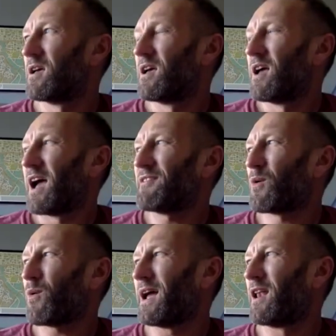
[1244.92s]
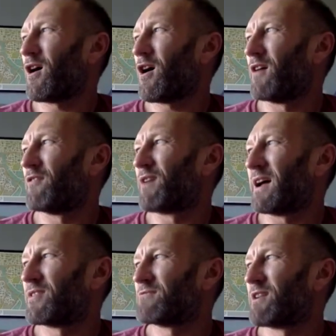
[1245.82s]
I've quite a lot of.
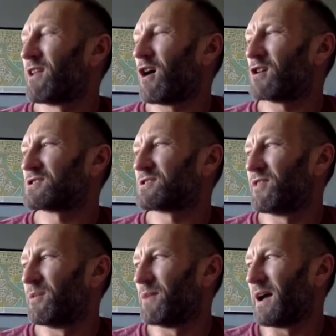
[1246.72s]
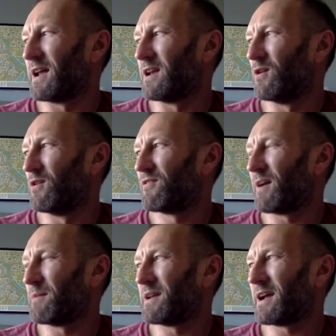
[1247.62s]
There are lots of them that I love. I
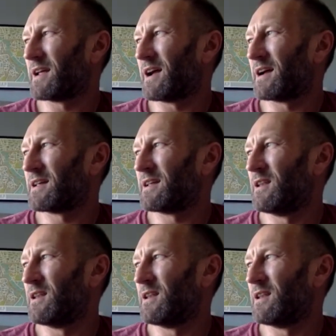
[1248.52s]
mean, I